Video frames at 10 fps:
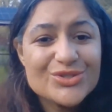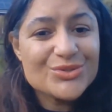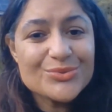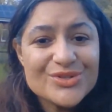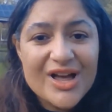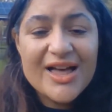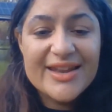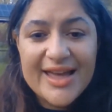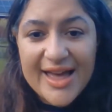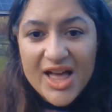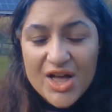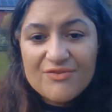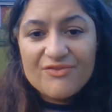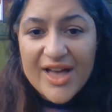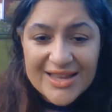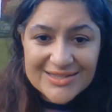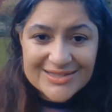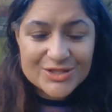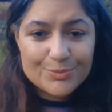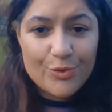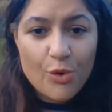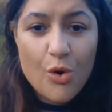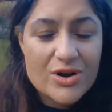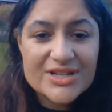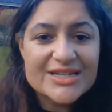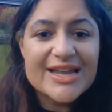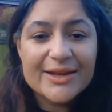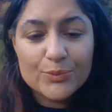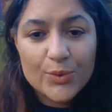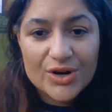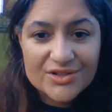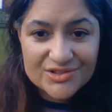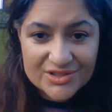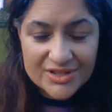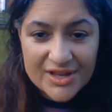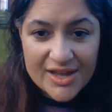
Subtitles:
do not have vast support networks,